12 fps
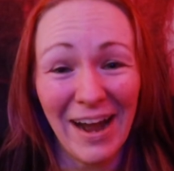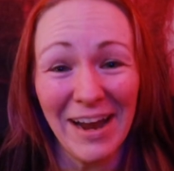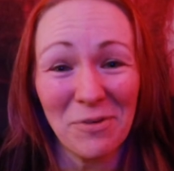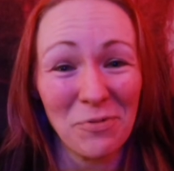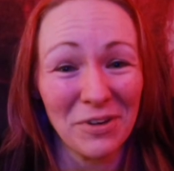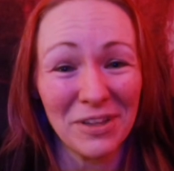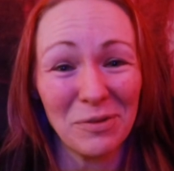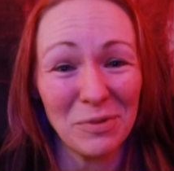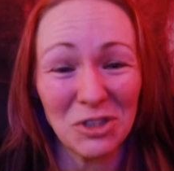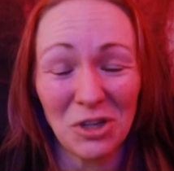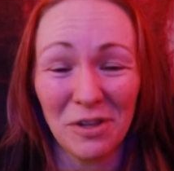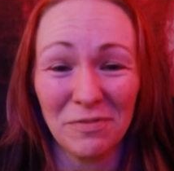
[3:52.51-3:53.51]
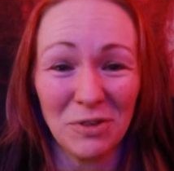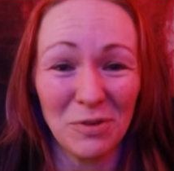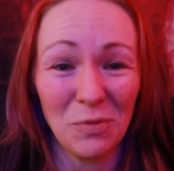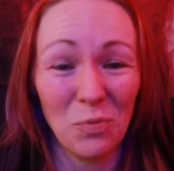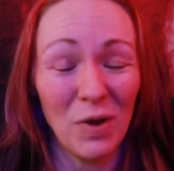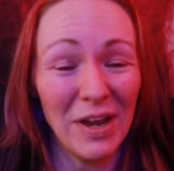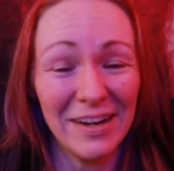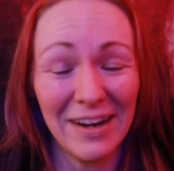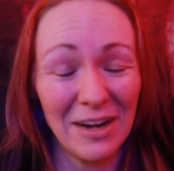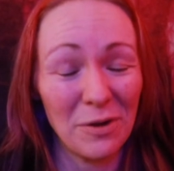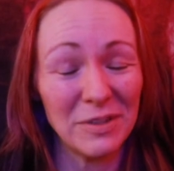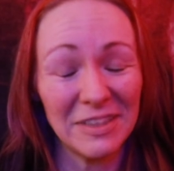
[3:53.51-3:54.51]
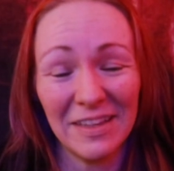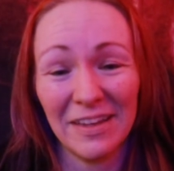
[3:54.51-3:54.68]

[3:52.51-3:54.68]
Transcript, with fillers: I really wish all of you could win and I know I say